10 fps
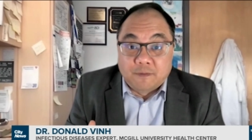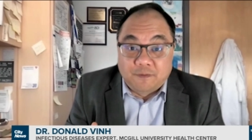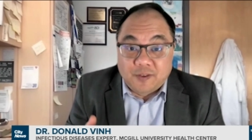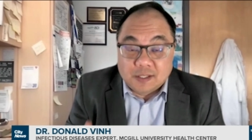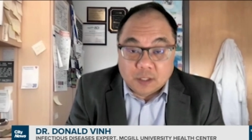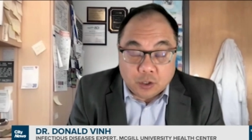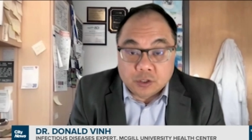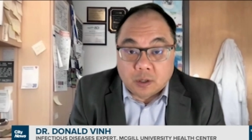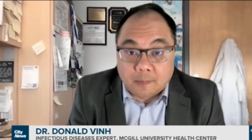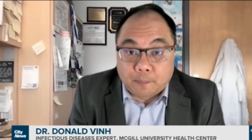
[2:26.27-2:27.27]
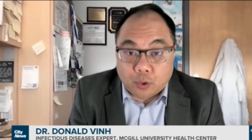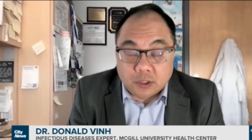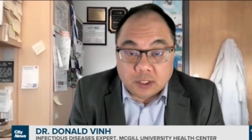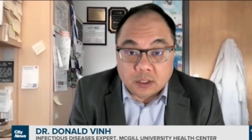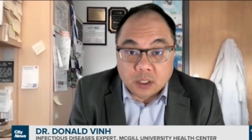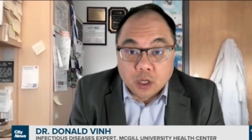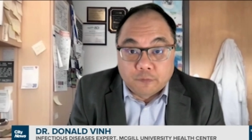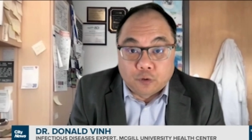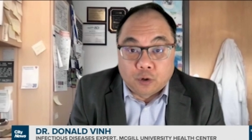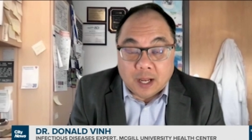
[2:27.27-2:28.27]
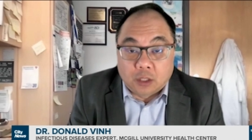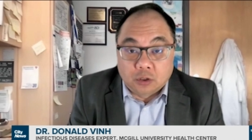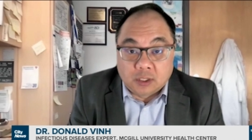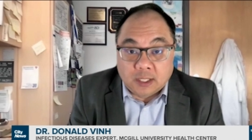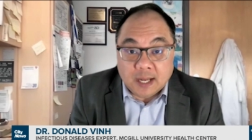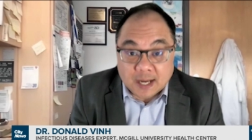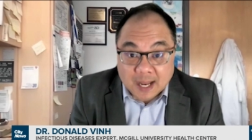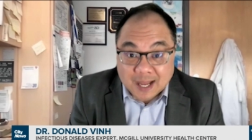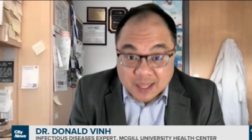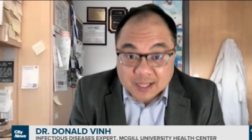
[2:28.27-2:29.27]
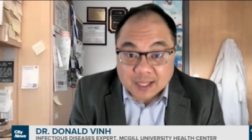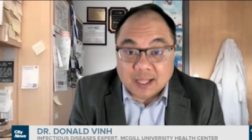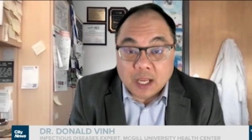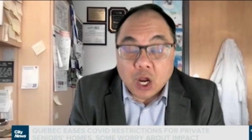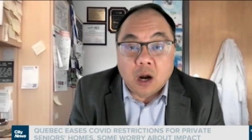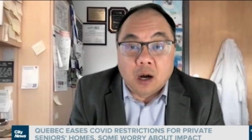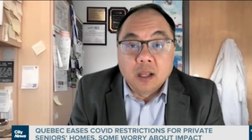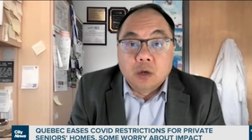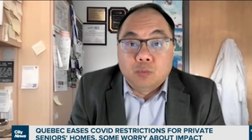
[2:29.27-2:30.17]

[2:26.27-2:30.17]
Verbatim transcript: visitors are important for elderly, and, and I think that they are.